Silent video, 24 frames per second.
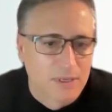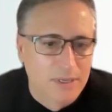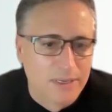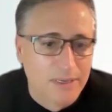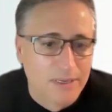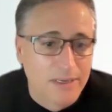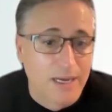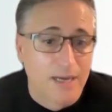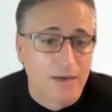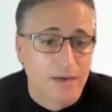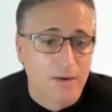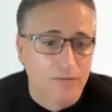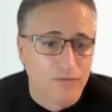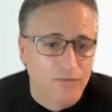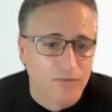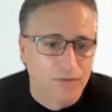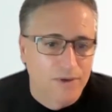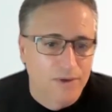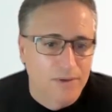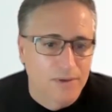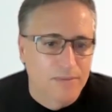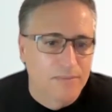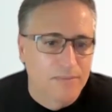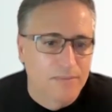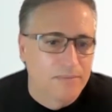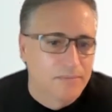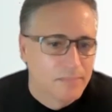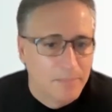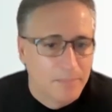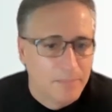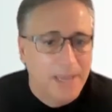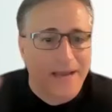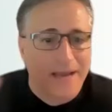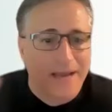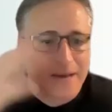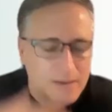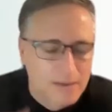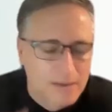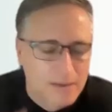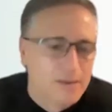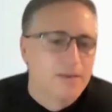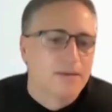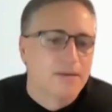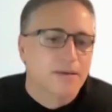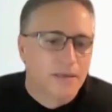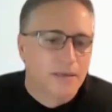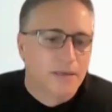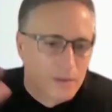kind of back
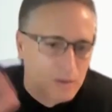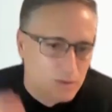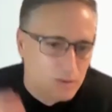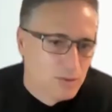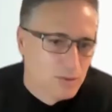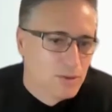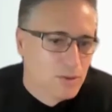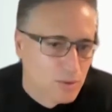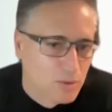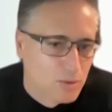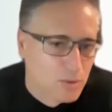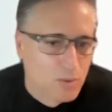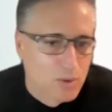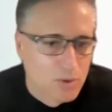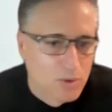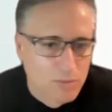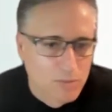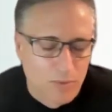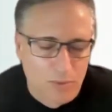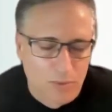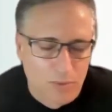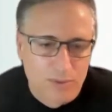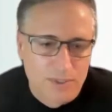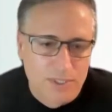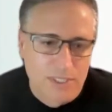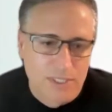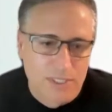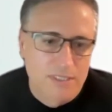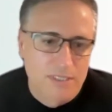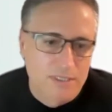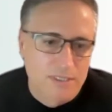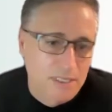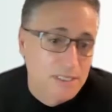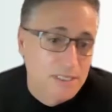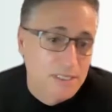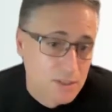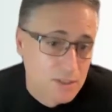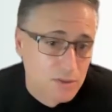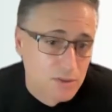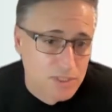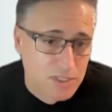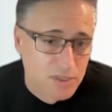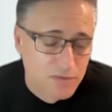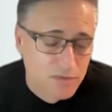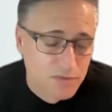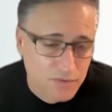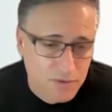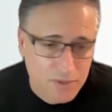into your work process as you
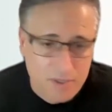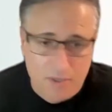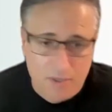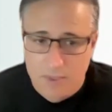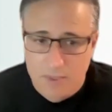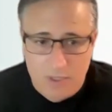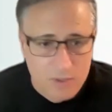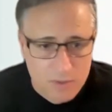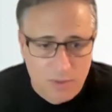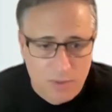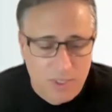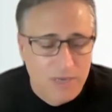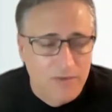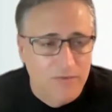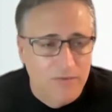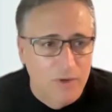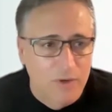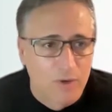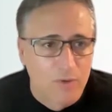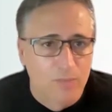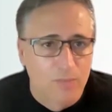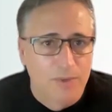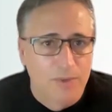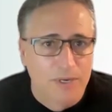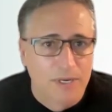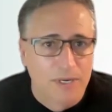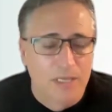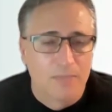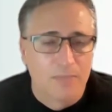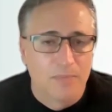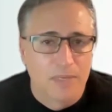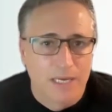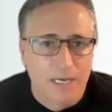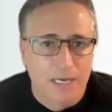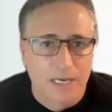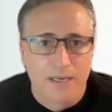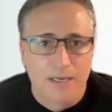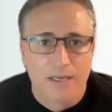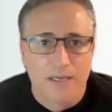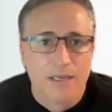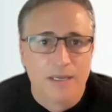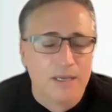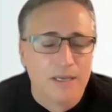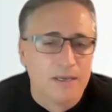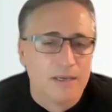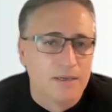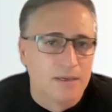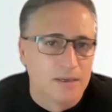see fit, because we have an open API
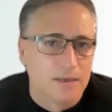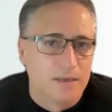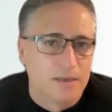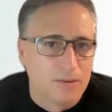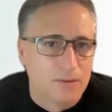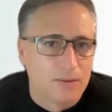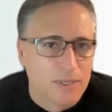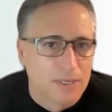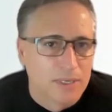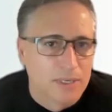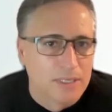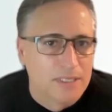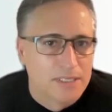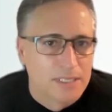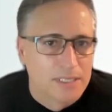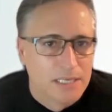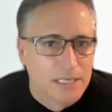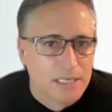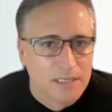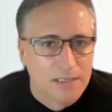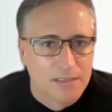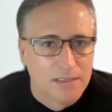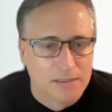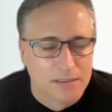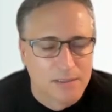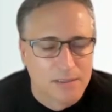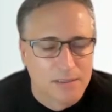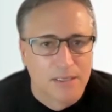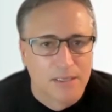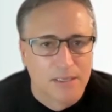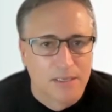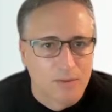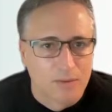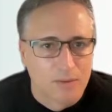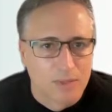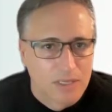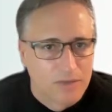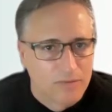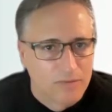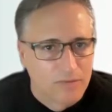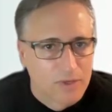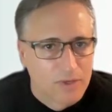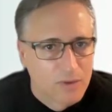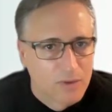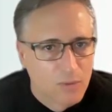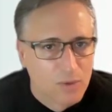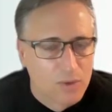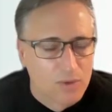and you can easily trigger whatever
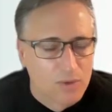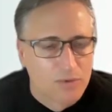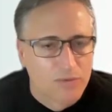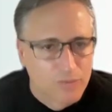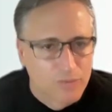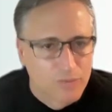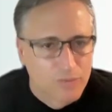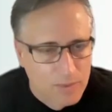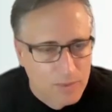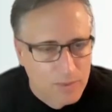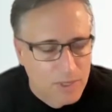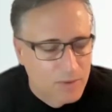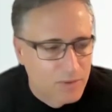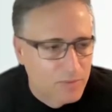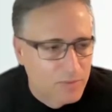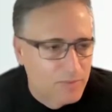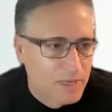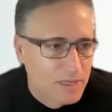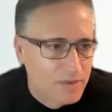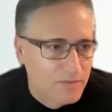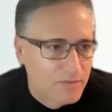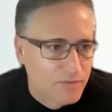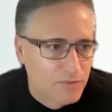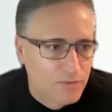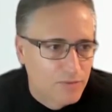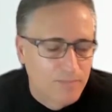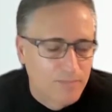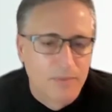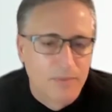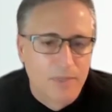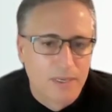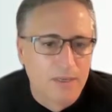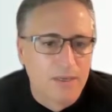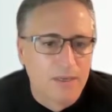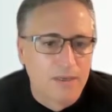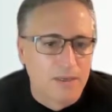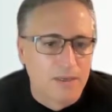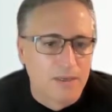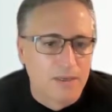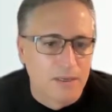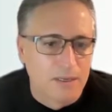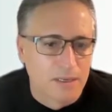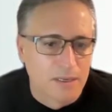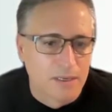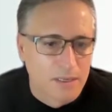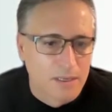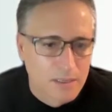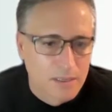you want from our platform.
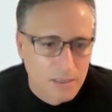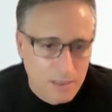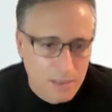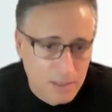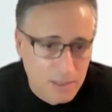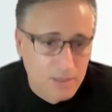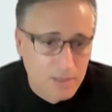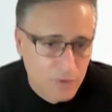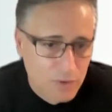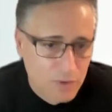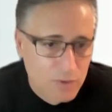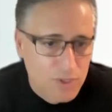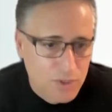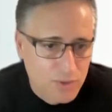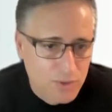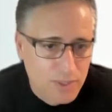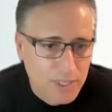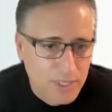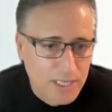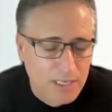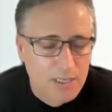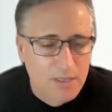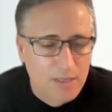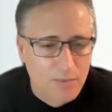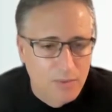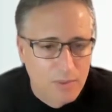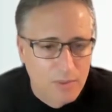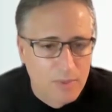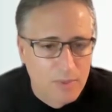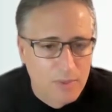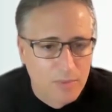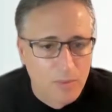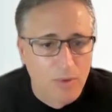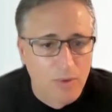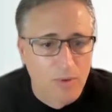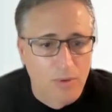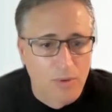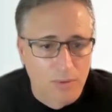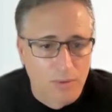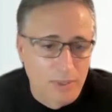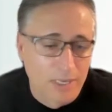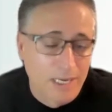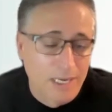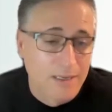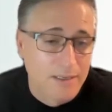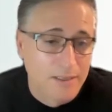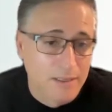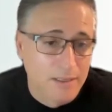In the future, again, it will be more
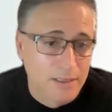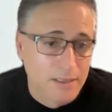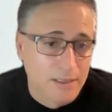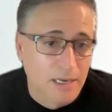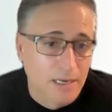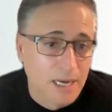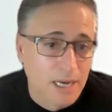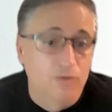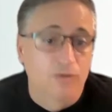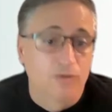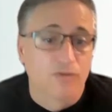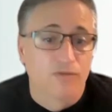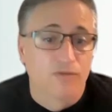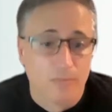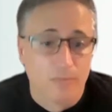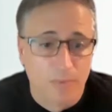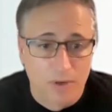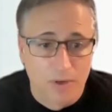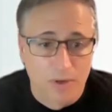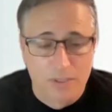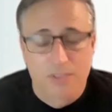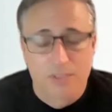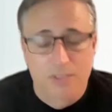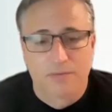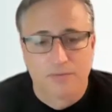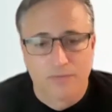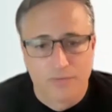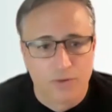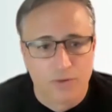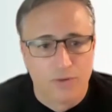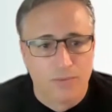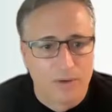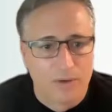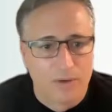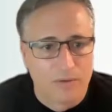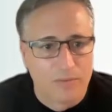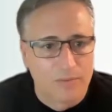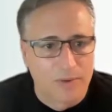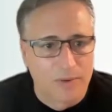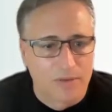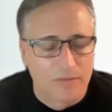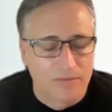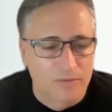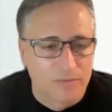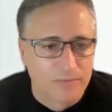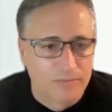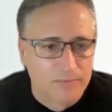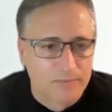out of the box from our
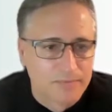platform.